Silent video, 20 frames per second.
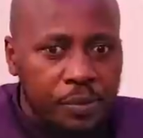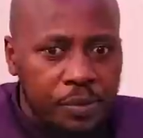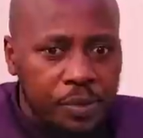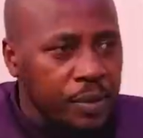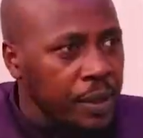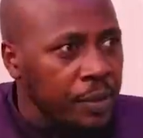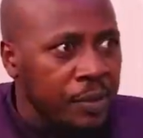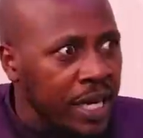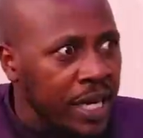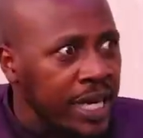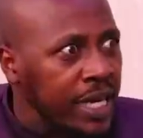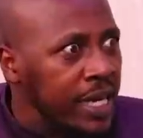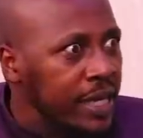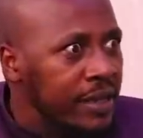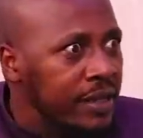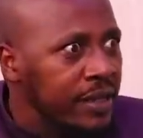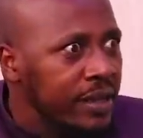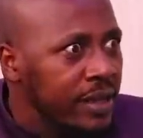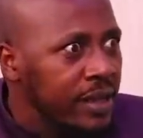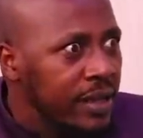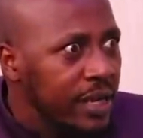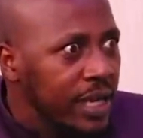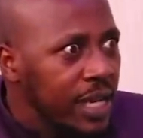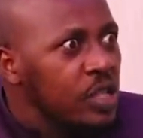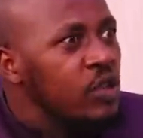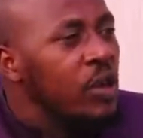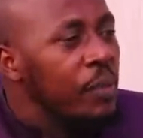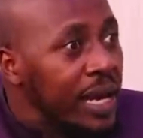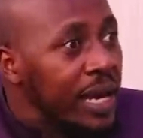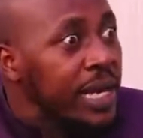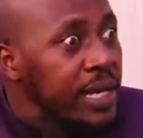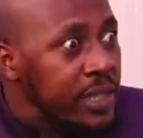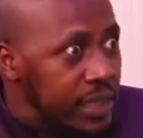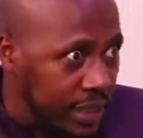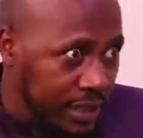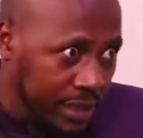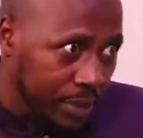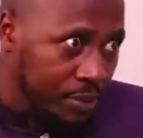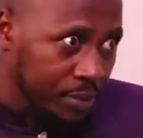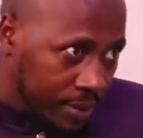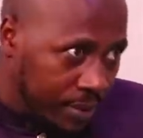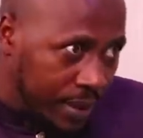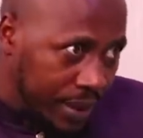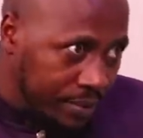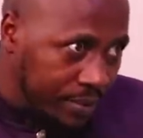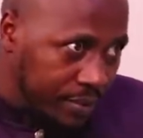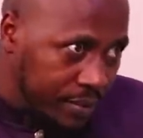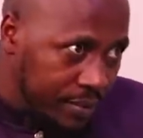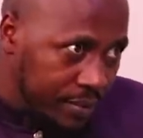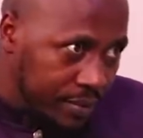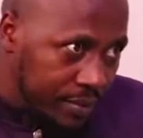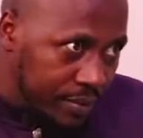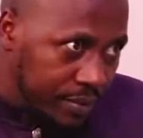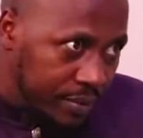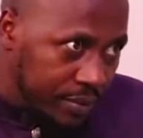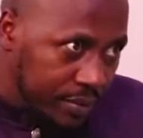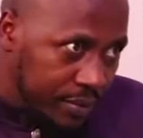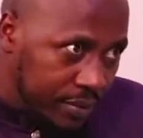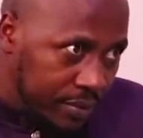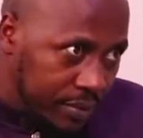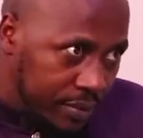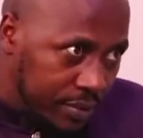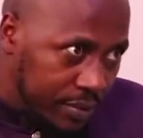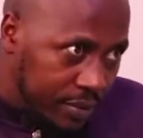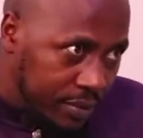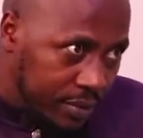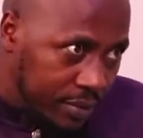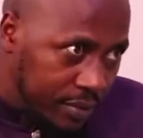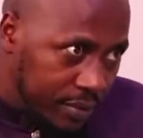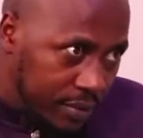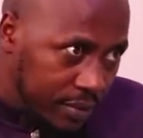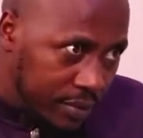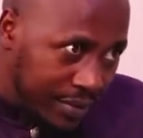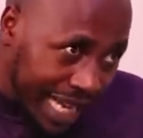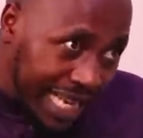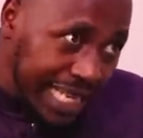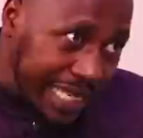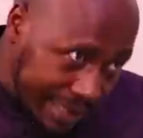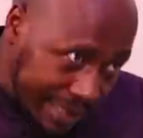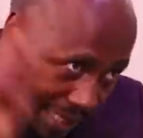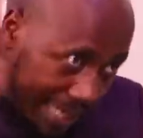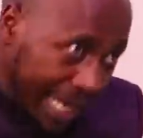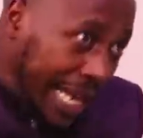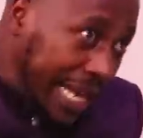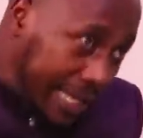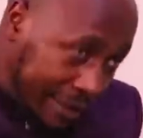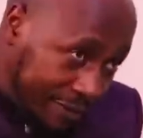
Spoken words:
not a problem, Lily. Your marriage is the problem. That is the